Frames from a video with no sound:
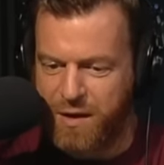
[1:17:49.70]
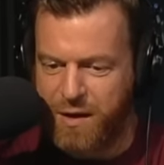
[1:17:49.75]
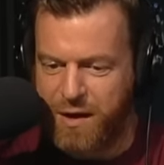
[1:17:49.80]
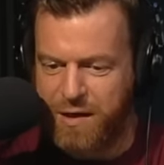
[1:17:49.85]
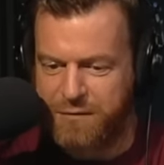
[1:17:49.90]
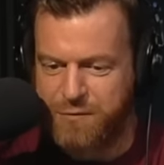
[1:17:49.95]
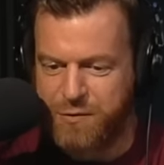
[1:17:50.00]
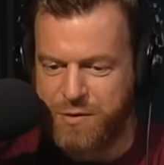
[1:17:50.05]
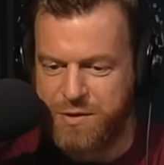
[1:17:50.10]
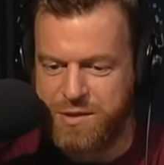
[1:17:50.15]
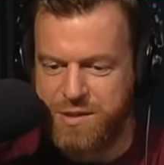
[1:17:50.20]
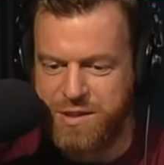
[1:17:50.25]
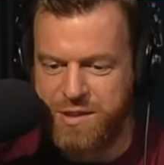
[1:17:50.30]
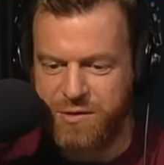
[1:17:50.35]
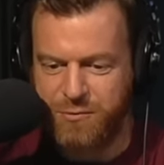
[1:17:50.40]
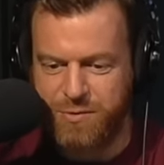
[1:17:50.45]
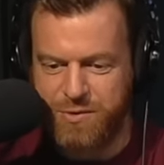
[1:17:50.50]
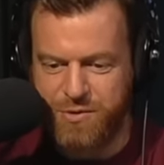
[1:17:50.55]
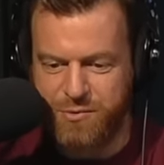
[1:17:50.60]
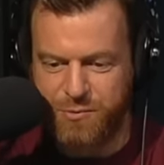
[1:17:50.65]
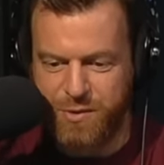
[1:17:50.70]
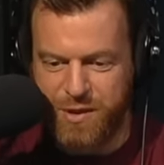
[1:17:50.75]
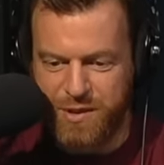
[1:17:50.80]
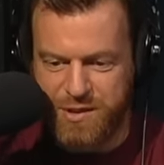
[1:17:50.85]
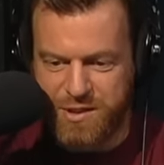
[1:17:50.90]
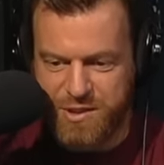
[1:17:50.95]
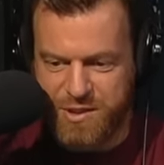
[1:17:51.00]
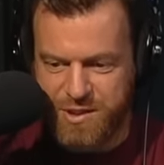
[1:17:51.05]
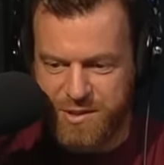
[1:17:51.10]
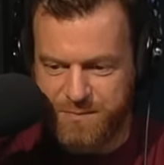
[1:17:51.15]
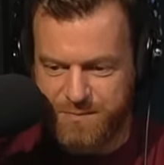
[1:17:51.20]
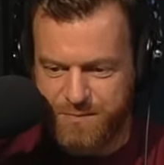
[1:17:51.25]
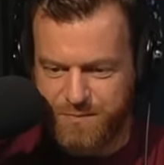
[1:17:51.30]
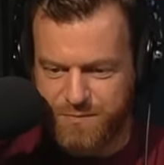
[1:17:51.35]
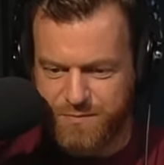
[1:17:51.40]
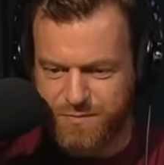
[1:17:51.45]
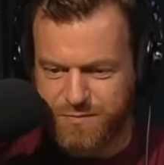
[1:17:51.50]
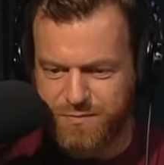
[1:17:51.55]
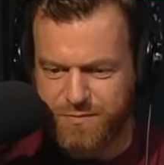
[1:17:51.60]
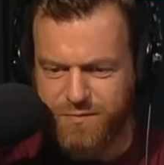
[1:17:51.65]
after a deal was reached
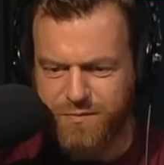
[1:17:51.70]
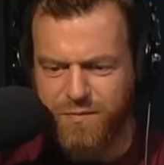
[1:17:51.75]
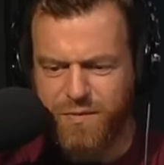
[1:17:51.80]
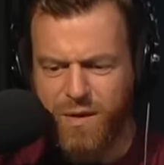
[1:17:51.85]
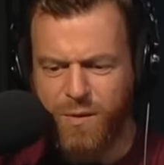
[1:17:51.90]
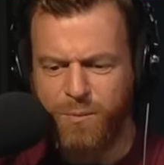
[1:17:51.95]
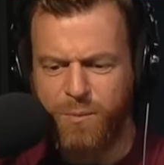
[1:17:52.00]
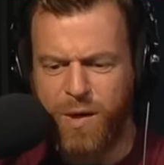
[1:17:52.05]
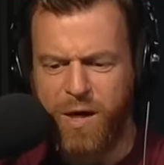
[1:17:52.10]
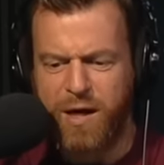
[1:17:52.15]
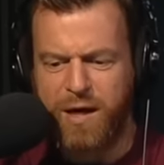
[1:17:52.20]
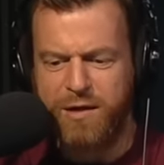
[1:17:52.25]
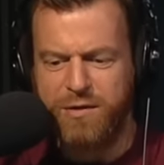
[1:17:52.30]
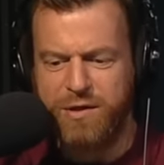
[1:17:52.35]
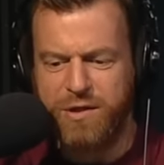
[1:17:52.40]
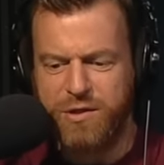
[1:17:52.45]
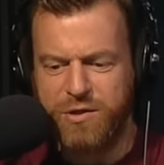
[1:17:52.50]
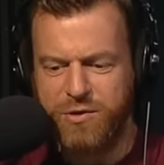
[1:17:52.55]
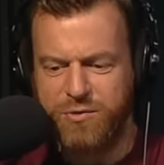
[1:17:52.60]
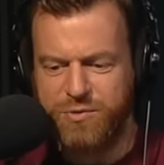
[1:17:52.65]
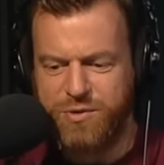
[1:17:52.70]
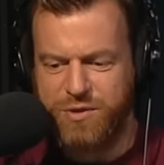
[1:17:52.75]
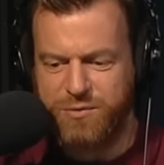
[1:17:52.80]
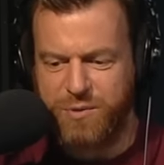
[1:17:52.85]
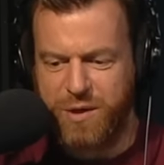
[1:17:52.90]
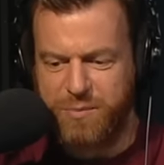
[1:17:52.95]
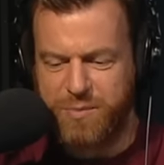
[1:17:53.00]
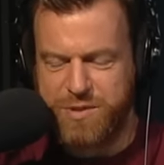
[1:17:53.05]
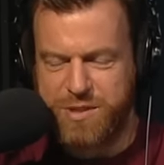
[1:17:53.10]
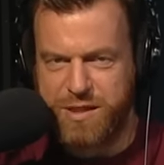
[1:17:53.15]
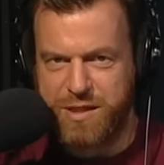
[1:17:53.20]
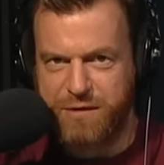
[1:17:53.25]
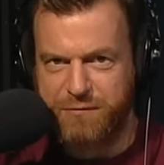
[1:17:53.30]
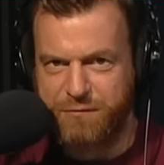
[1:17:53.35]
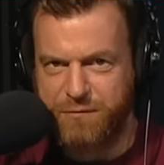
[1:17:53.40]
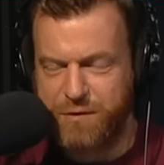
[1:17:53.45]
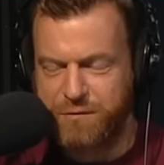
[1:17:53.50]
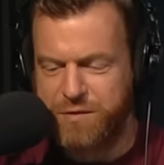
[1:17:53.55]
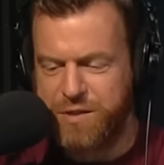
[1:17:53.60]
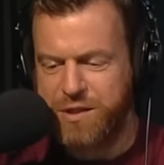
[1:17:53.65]
by the union representing
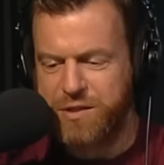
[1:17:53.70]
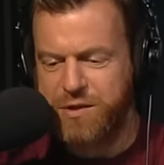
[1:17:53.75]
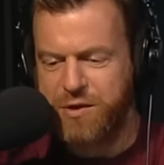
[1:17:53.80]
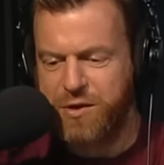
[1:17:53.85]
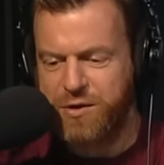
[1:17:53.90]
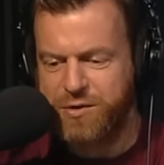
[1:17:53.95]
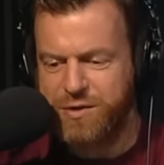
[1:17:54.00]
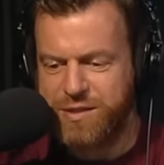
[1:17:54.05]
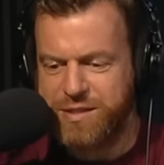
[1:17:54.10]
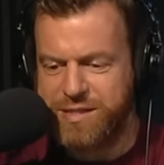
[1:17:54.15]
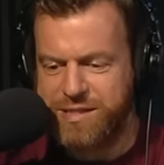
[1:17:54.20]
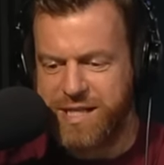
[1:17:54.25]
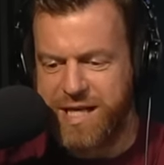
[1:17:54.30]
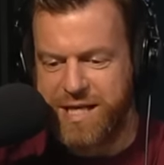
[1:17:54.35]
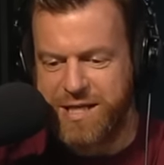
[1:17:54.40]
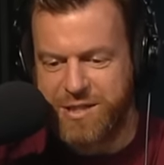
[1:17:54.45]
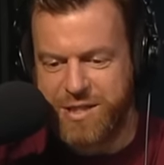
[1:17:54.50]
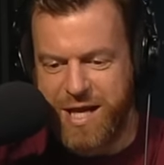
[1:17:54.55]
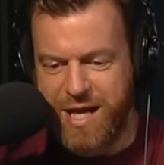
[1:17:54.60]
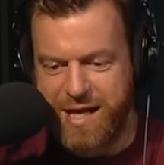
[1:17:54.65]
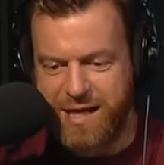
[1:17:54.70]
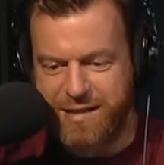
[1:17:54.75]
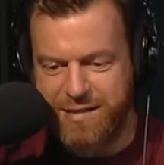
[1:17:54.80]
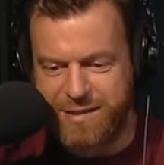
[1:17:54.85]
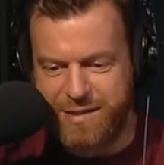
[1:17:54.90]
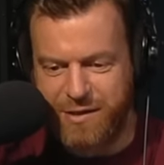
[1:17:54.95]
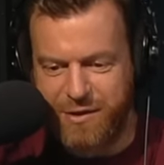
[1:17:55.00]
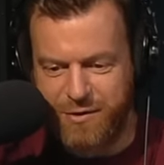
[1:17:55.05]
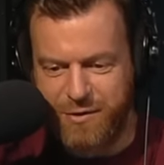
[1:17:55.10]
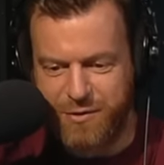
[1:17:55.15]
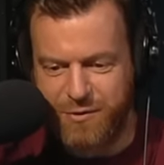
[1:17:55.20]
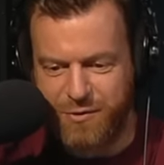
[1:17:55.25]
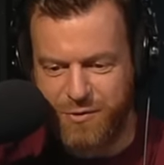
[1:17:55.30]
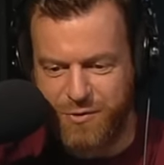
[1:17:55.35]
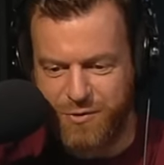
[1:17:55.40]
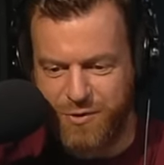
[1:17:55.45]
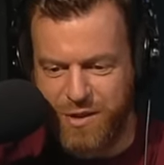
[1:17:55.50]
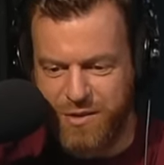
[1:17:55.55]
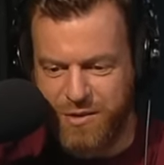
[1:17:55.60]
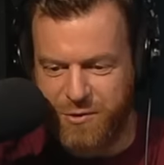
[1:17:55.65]
1,500 stagehands and other
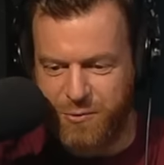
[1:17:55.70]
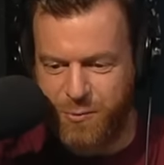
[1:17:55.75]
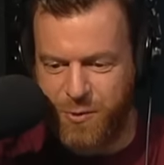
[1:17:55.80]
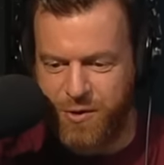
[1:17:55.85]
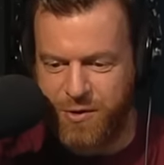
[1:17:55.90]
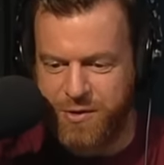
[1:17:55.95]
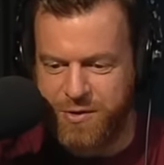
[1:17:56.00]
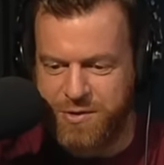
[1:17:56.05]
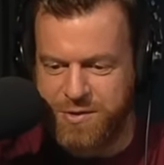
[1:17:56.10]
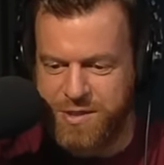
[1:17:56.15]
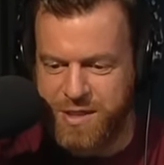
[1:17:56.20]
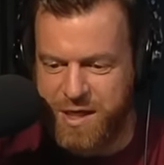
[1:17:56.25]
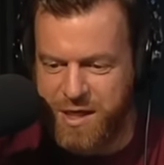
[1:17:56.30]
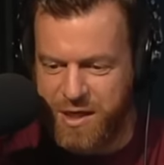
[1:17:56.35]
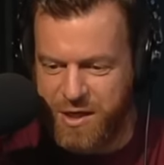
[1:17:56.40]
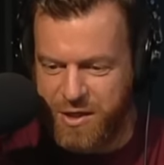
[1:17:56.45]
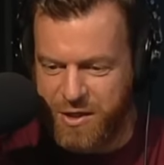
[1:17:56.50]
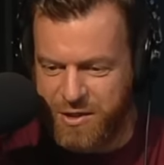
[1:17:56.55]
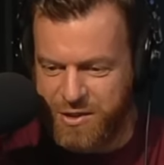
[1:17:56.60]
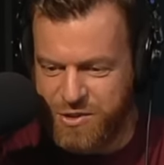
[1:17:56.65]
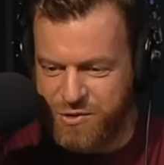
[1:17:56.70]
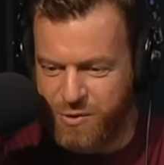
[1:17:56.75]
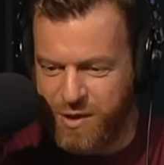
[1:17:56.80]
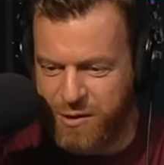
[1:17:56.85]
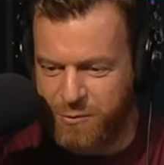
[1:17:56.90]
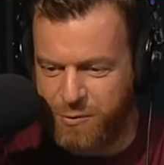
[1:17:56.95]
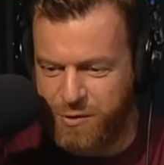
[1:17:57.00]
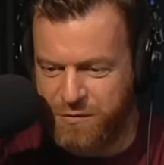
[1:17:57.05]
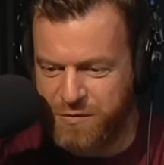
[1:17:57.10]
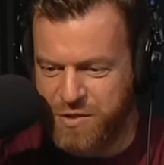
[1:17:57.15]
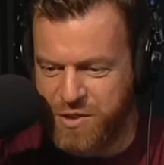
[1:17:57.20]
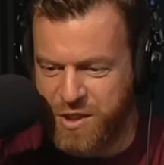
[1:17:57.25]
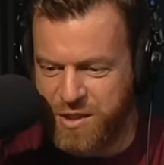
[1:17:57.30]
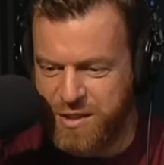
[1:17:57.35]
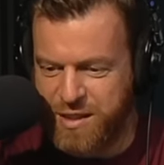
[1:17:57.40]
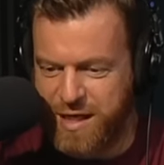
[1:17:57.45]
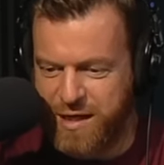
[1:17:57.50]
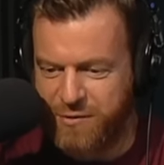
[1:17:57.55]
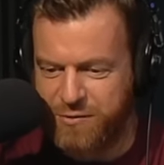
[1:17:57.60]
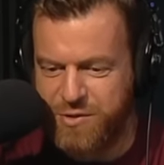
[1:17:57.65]
theater workers. A strike would have
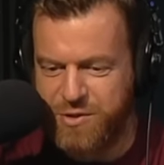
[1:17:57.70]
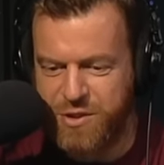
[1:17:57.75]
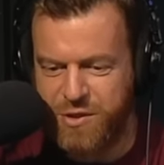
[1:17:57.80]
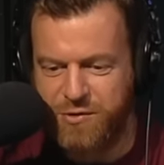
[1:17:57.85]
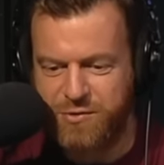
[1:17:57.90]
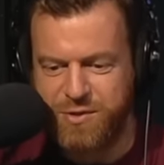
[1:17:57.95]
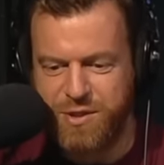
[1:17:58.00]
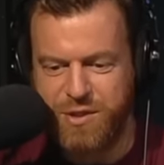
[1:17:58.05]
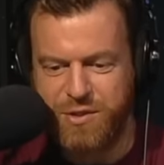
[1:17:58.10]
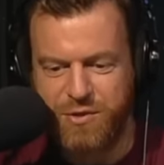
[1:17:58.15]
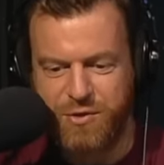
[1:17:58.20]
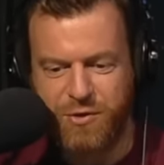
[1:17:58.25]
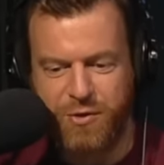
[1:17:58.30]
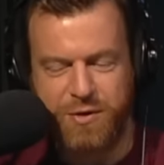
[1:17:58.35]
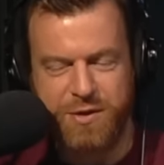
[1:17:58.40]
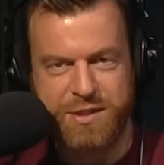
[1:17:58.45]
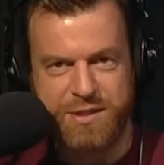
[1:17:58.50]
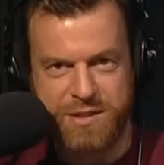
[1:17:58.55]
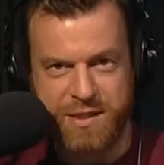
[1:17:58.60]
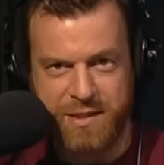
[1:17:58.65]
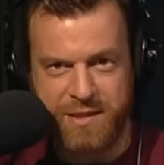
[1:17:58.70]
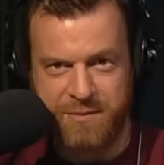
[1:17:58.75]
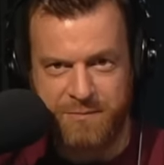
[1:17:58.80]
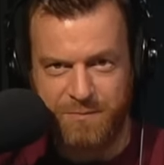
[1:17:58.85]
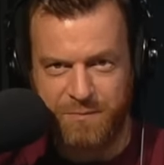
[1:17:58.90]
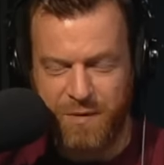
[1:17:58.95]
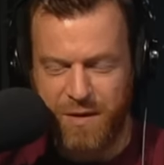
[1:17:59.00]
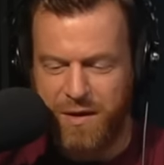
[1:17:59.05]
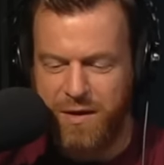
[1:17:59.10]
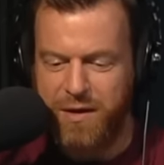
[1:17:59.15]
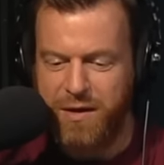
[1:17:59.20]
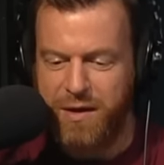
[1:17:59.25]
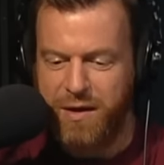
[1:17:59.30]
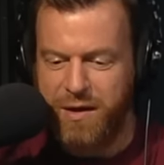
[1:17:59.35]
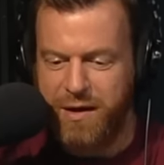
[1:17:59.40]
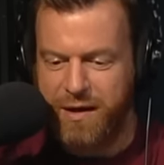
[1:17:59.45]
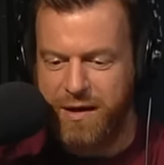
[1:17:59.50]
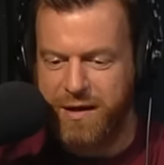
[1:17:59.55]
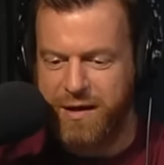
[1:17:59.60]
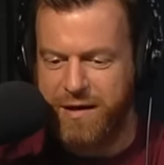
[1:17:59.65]
shut down shows in New York City
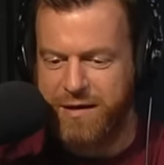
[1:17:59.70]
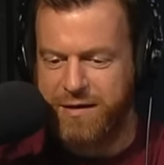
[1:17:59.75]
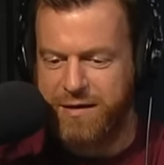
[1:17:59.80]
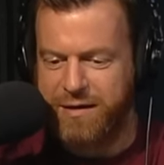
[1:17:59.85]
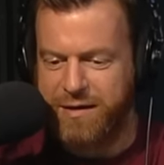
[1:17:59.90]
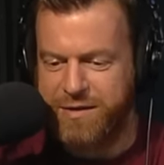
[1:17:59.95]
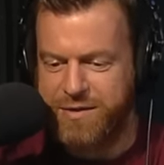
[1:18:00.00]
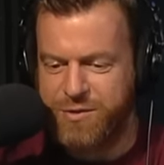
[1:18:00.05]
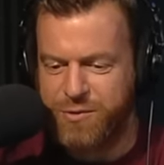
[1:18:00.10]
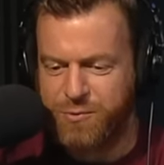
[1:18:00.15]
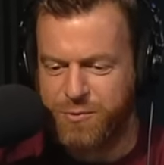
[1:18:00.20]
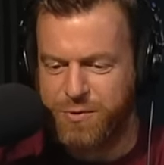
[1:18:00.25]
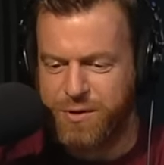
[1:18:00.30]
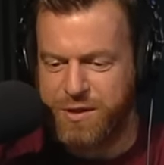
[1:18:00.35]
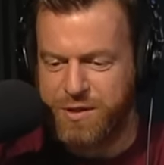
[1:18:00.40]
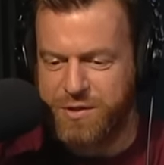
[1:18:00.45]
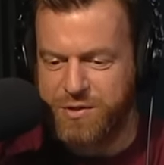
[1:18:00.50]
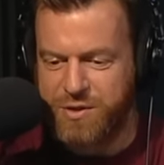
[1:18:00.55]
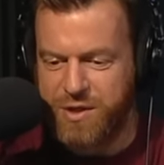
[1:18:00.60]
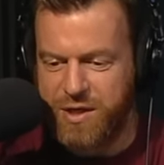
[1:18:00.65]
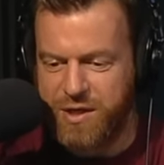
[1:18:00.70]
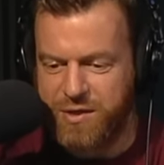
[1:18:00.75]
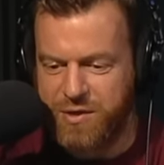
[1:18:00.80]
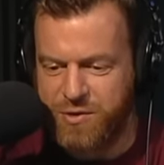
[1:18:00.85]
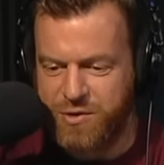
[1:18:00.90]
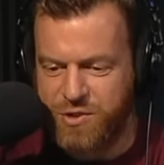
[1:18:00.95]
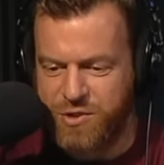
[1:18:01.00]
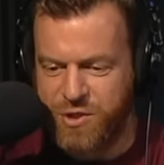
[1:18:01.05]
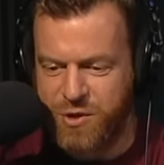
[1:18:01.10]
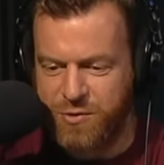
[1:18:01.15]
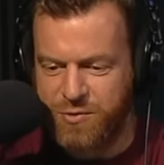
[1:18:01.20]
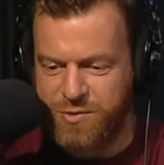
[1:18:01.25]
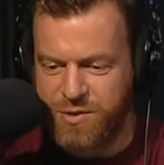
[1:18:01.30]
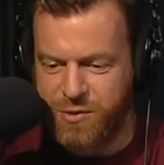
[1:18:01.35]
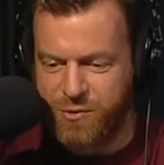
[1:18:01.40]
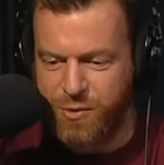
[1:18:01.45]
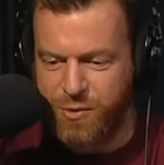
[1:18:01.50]
and touring shows